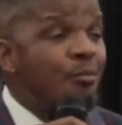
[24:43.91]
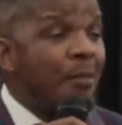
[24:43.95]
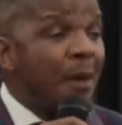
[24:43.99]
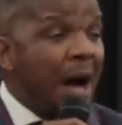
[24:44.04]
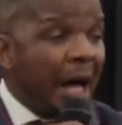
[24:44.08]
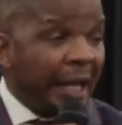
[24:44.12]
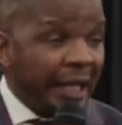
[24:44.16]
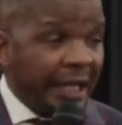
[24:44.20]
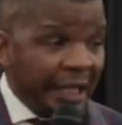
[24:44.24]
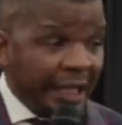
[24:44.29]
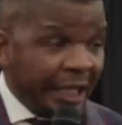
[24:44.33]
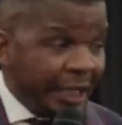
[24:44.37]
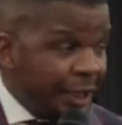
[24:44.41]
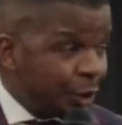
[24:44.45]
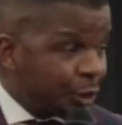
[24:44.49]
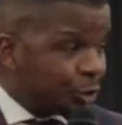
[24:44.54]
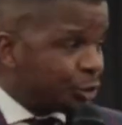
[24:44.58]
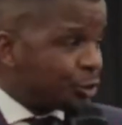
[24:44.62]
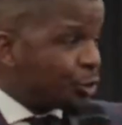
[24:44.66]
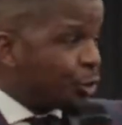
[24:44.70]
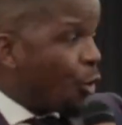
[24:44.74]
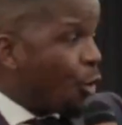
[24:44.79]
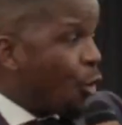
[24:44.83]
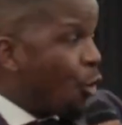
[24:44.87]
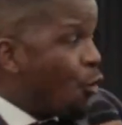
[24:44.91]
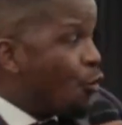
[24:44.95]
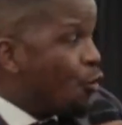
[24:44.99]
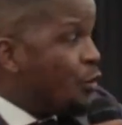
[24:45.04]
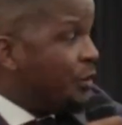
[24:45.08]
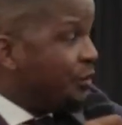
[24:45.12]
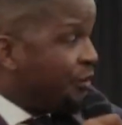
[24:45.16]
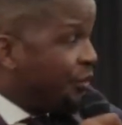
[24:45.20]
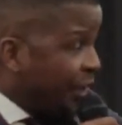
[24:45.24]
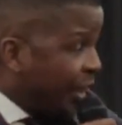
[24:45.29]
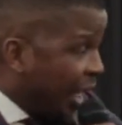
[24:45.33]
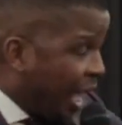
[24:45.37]
money, his
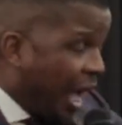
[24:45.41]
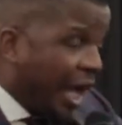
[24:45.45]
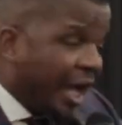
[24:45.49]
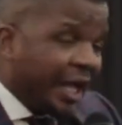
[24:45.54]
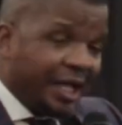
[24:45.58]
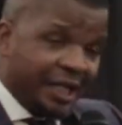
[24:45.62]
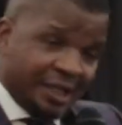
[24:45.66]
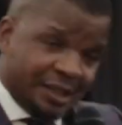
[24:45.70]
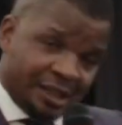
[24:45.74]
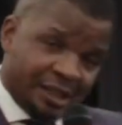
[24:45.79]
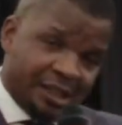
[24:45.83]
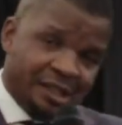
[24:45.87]
own vehicle,